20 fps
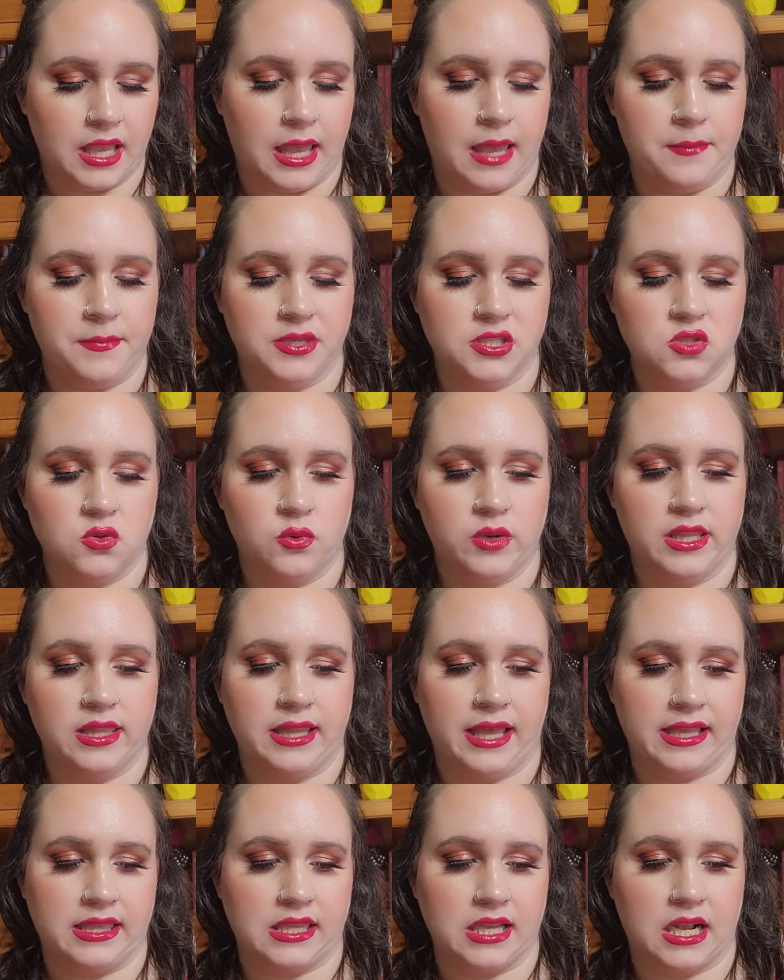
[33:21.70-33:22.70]
in between
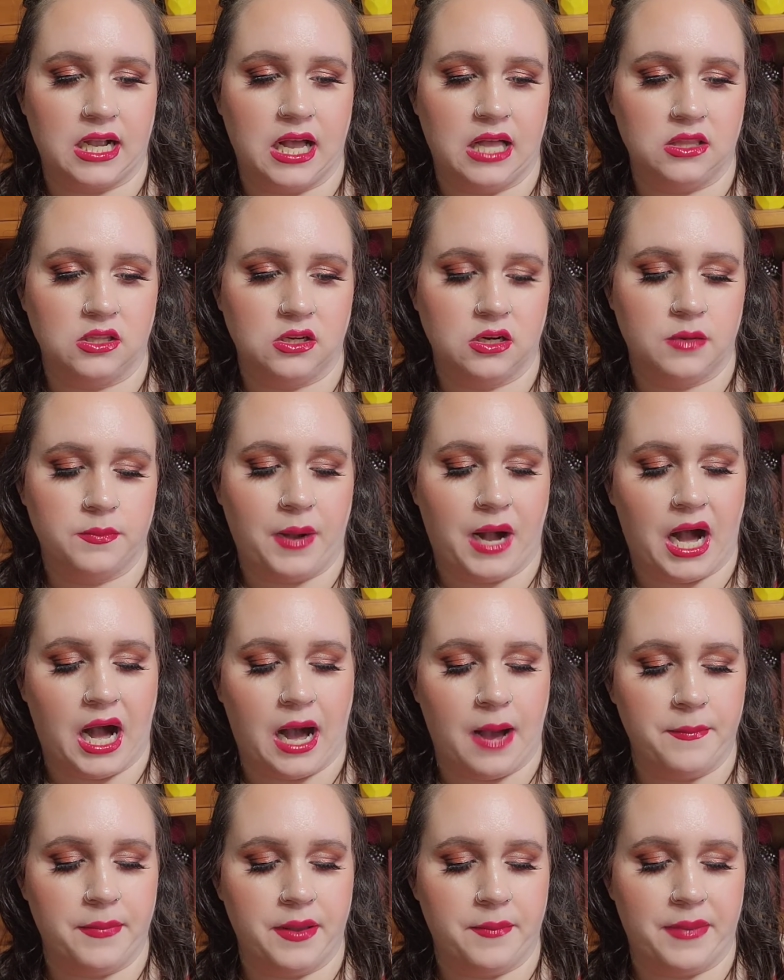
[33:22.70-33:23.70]
like the
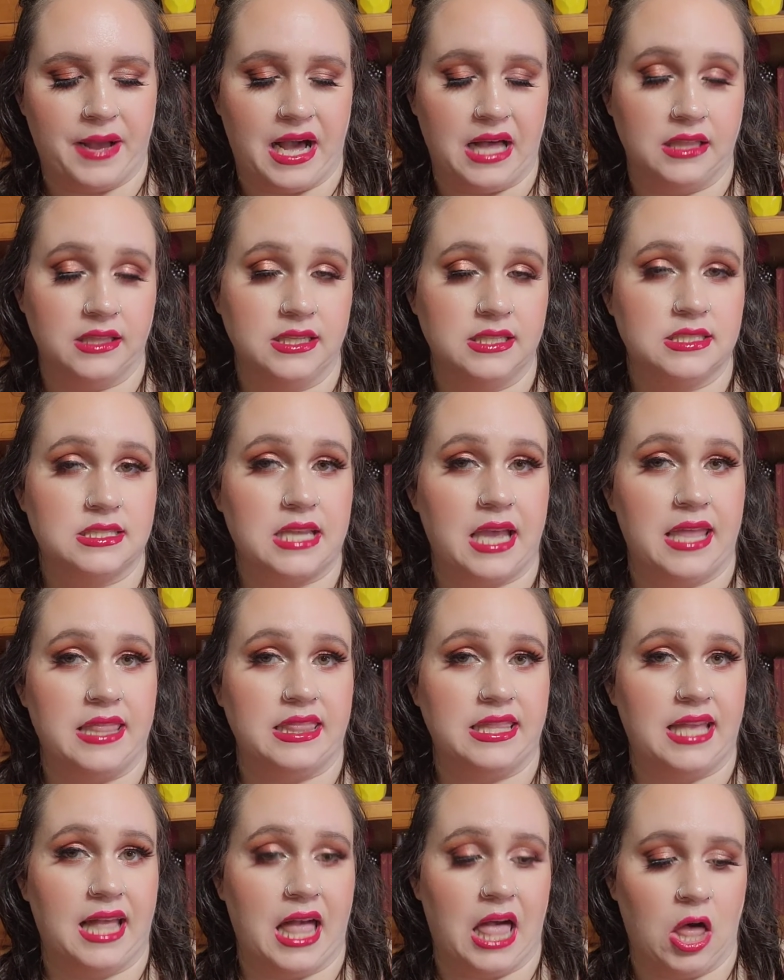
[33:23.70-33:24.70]
ColourPop palettes
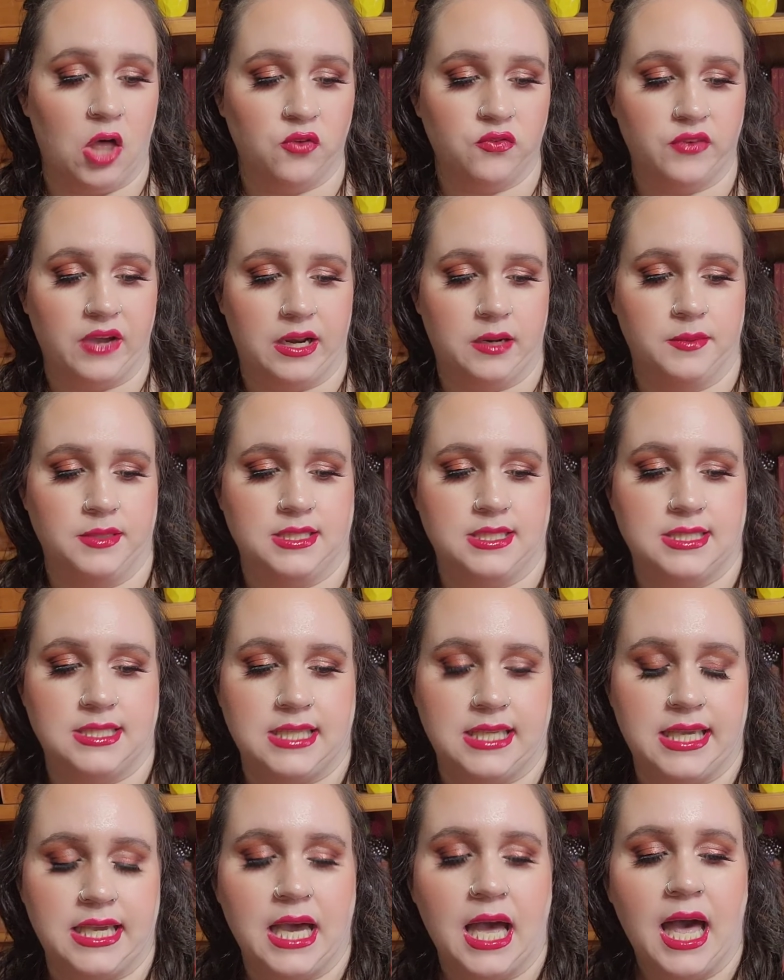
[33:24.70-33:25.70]
and the e.l.f. Vitamin
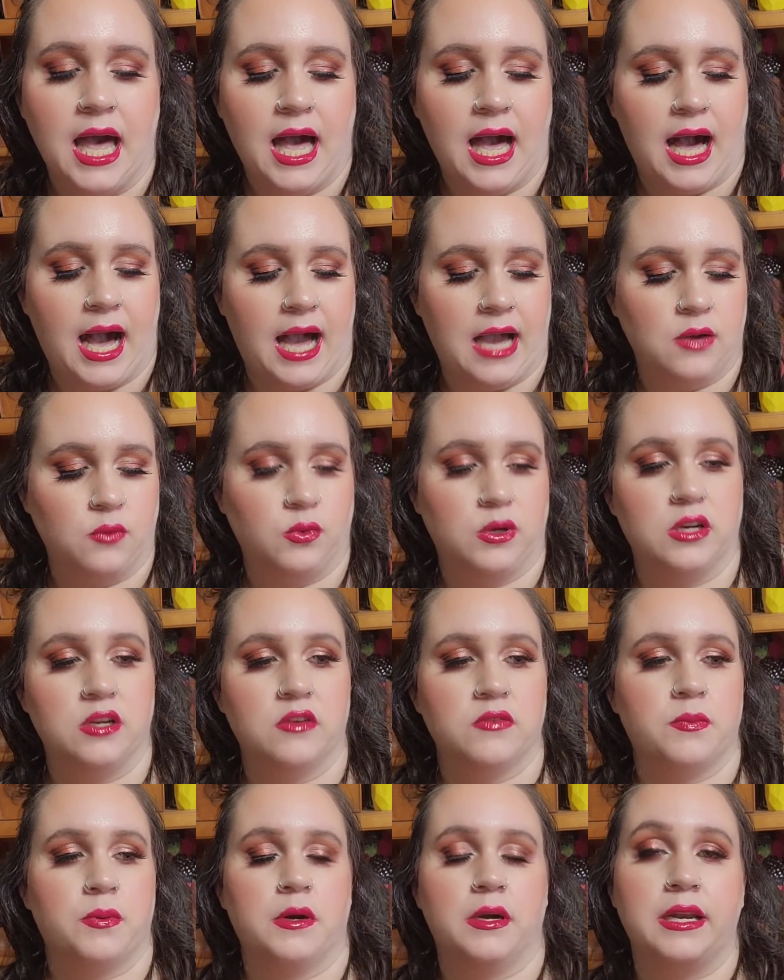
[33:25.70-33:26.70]
C, I would
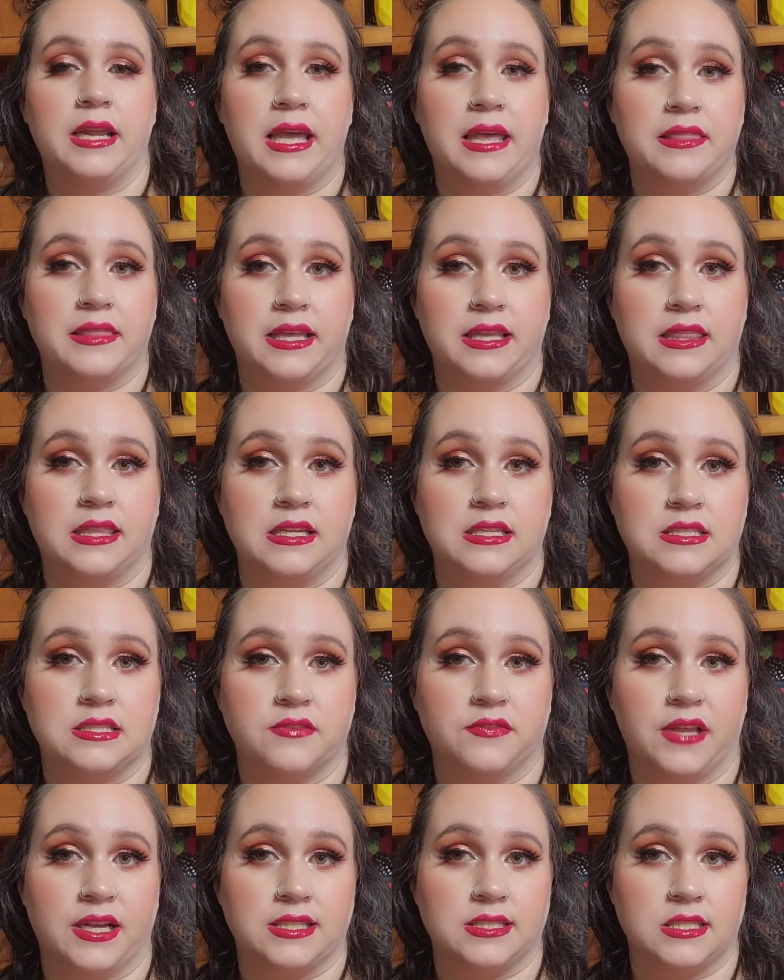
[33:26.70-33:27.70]
have put in like this
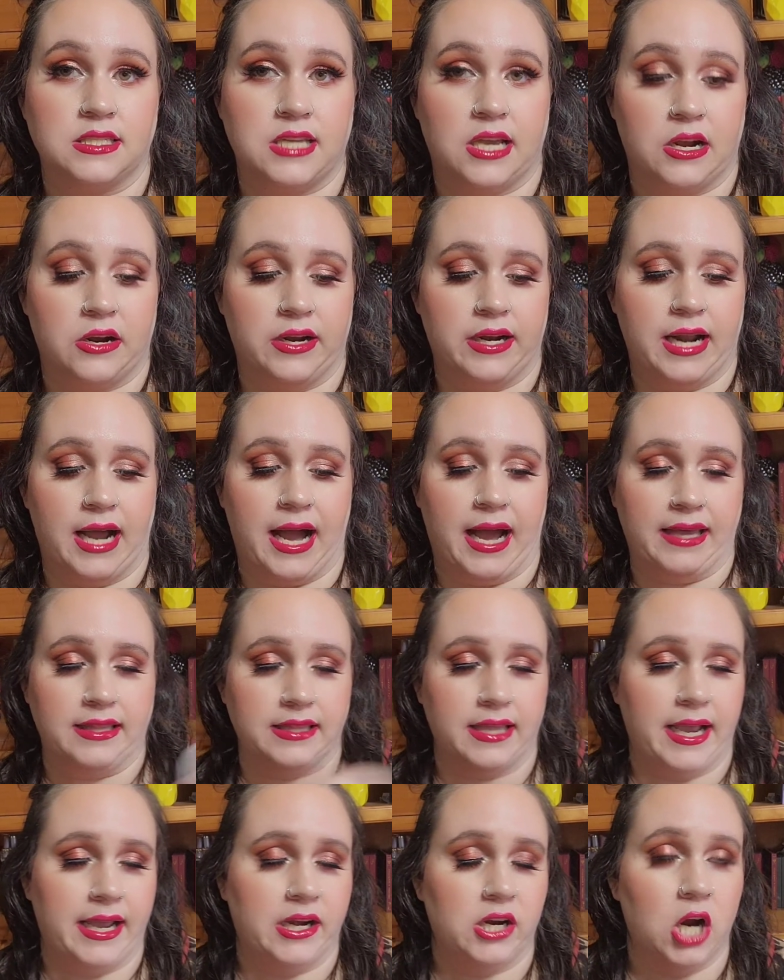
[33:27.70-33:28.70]
Flexitarian
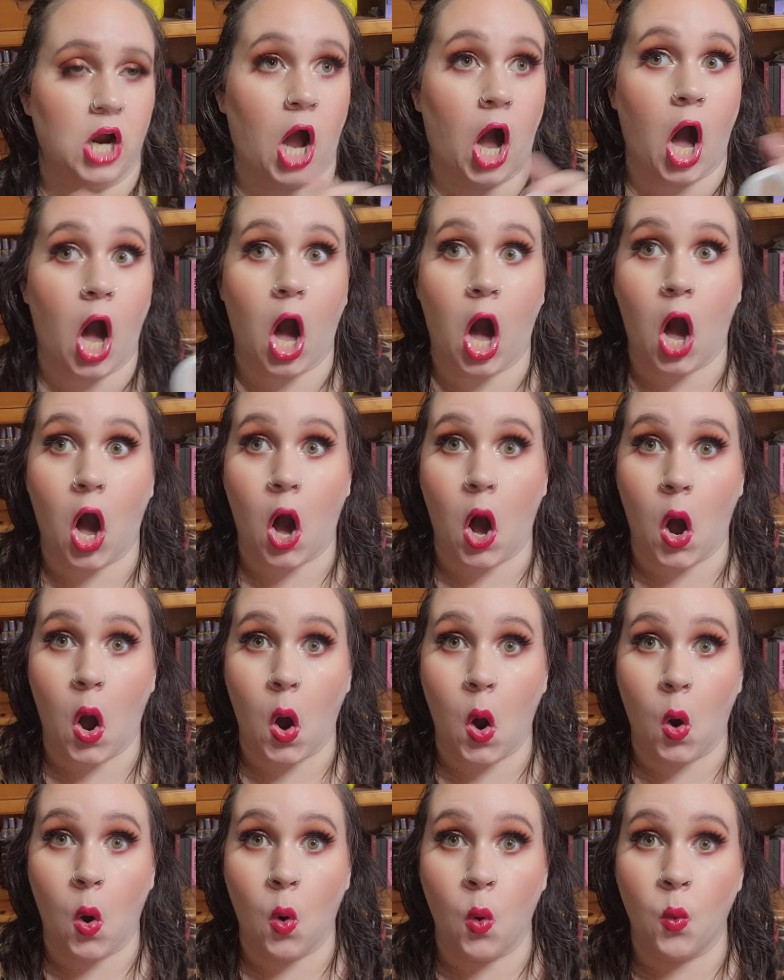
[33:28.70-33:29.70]
highlighter.
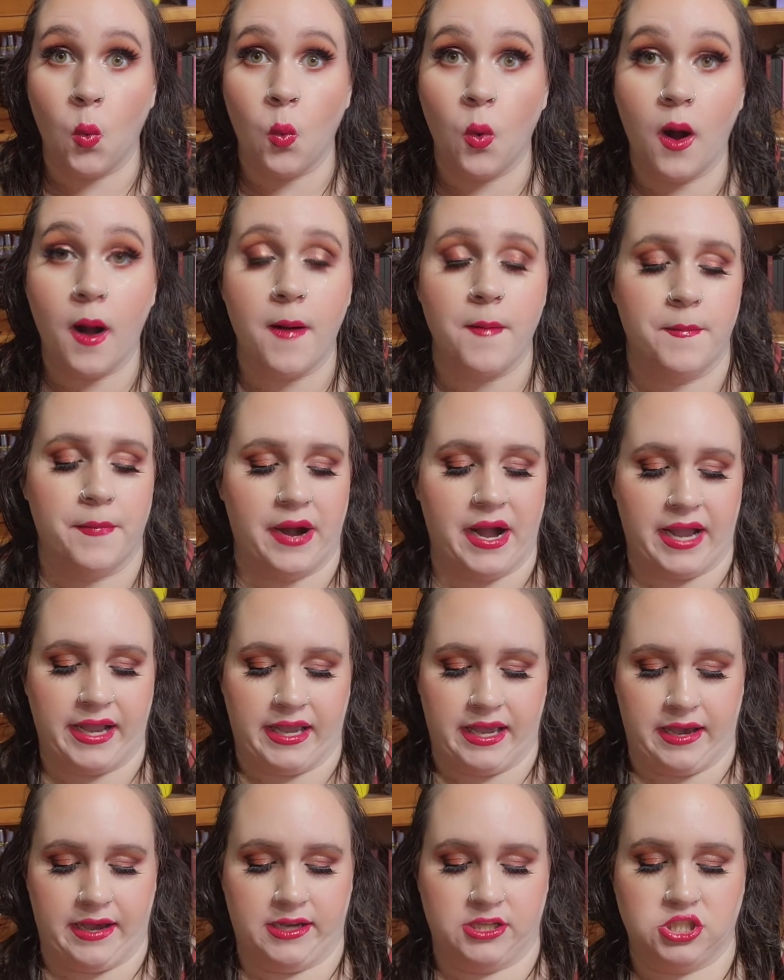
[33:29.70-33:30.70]
Oh my
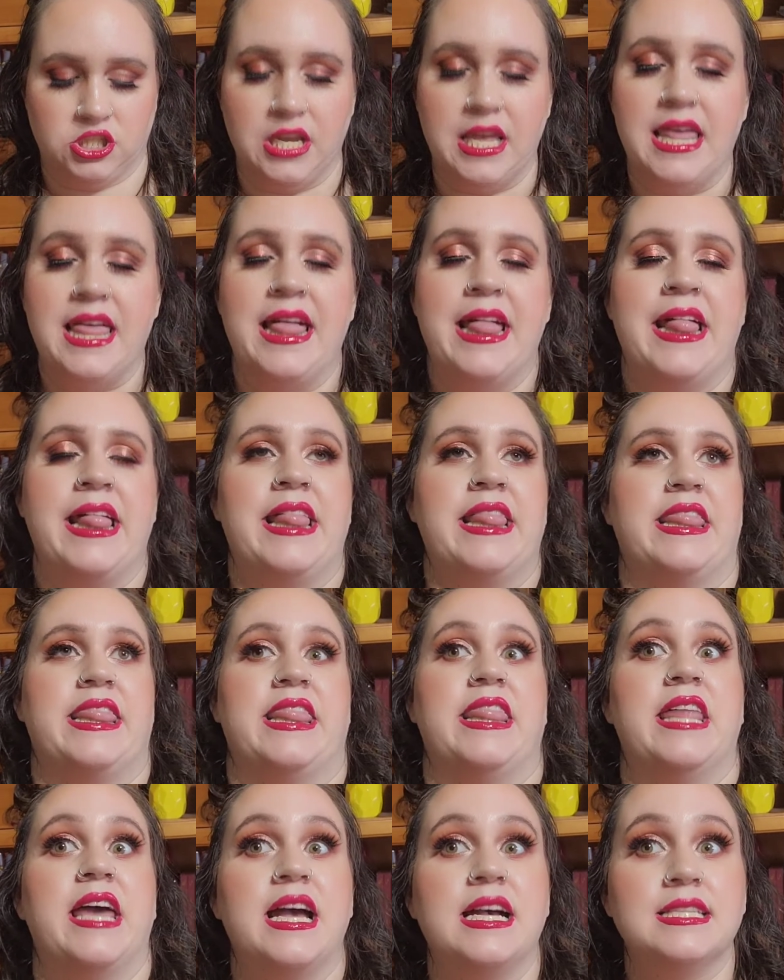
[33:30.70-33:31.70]
gosh.
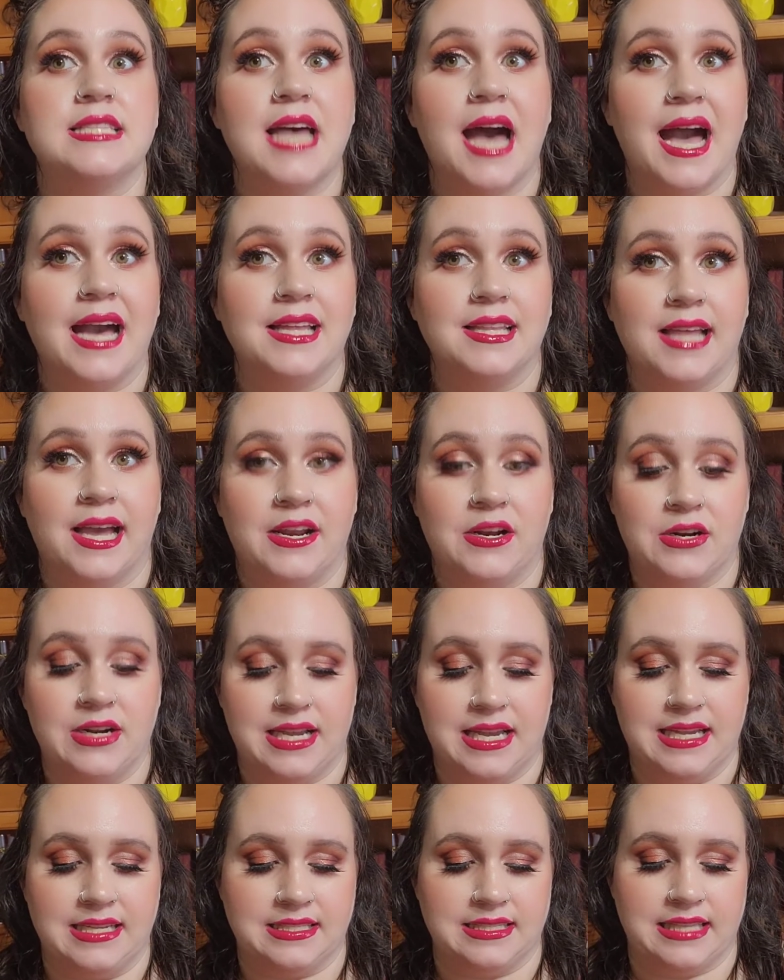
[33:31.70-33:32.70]
This highlighter
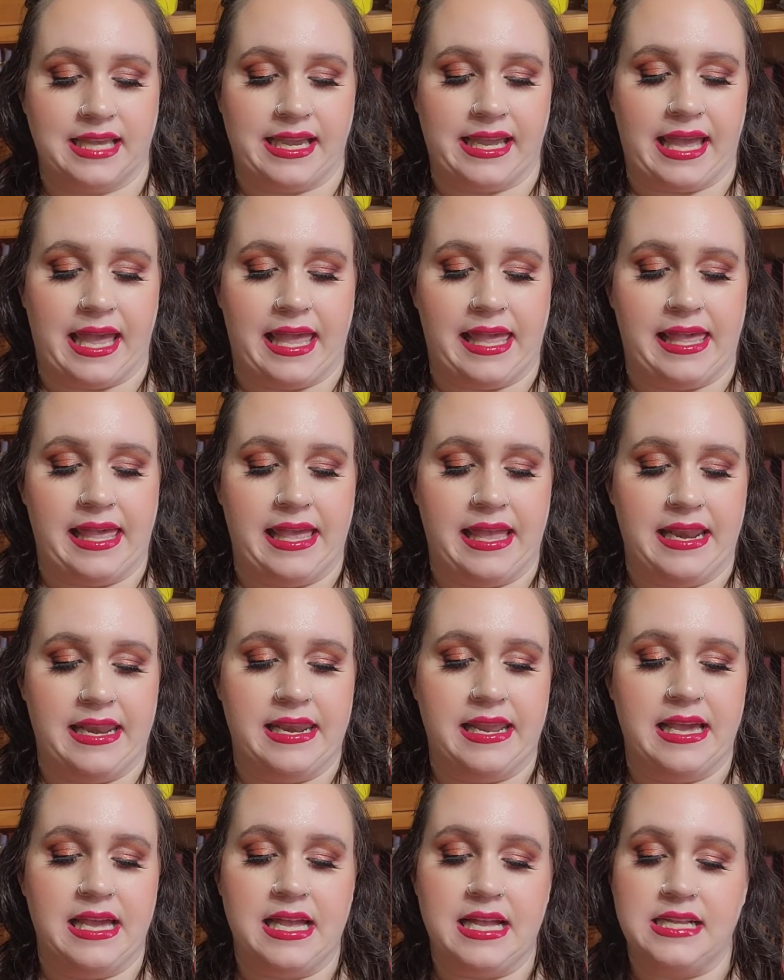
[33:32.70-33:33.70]
is like
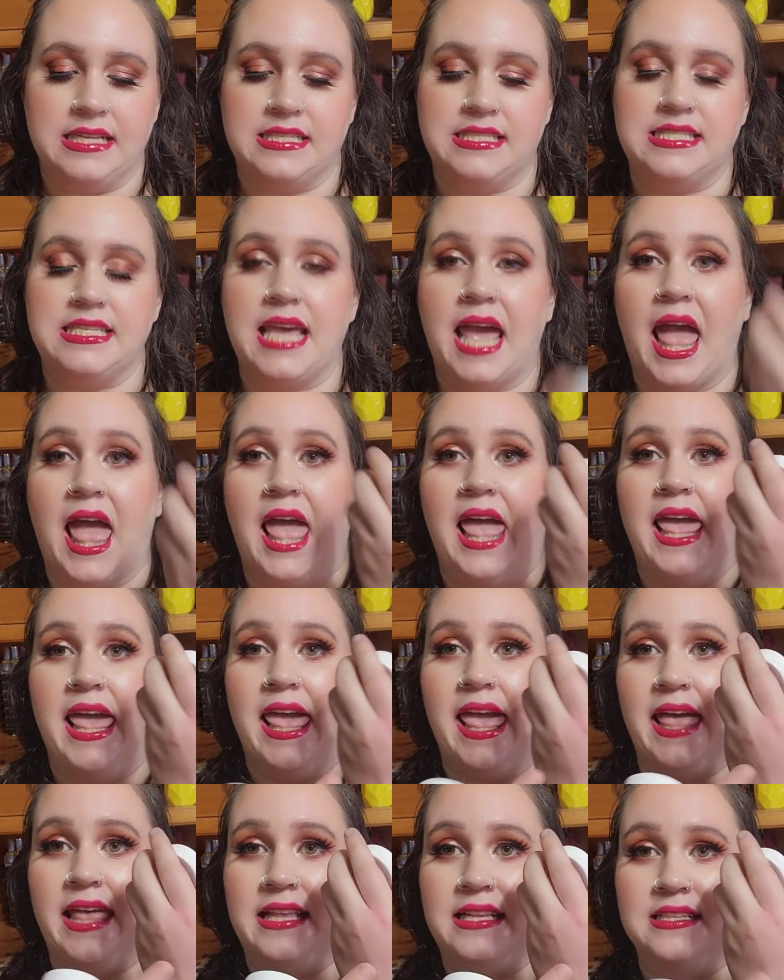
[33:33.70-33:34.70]

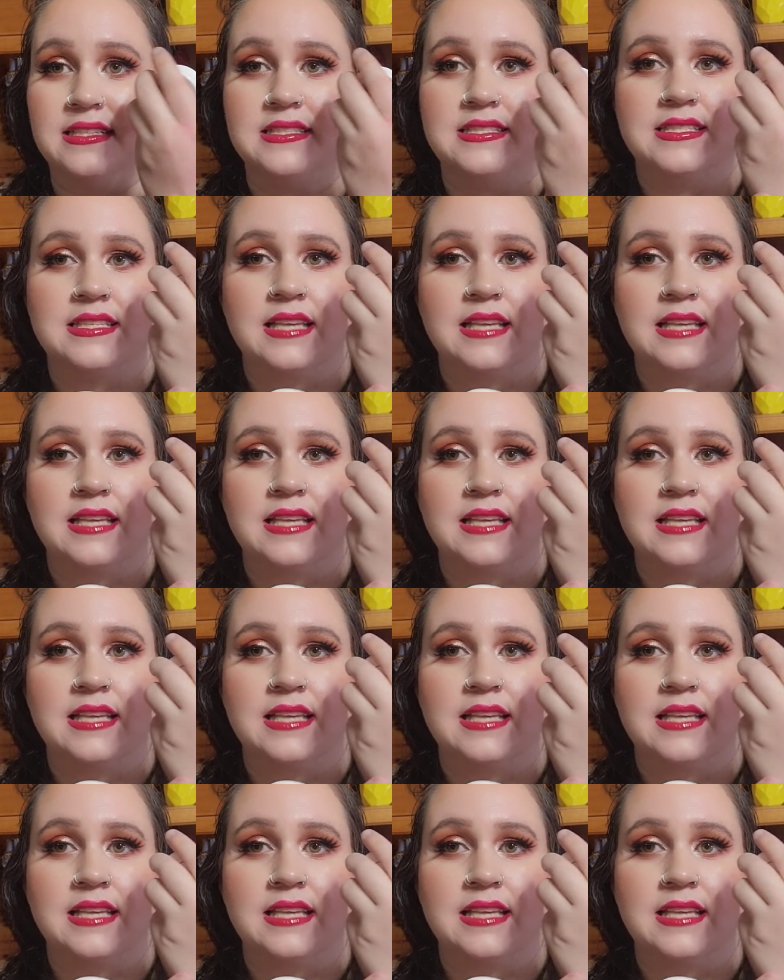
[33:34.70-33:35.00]
intense.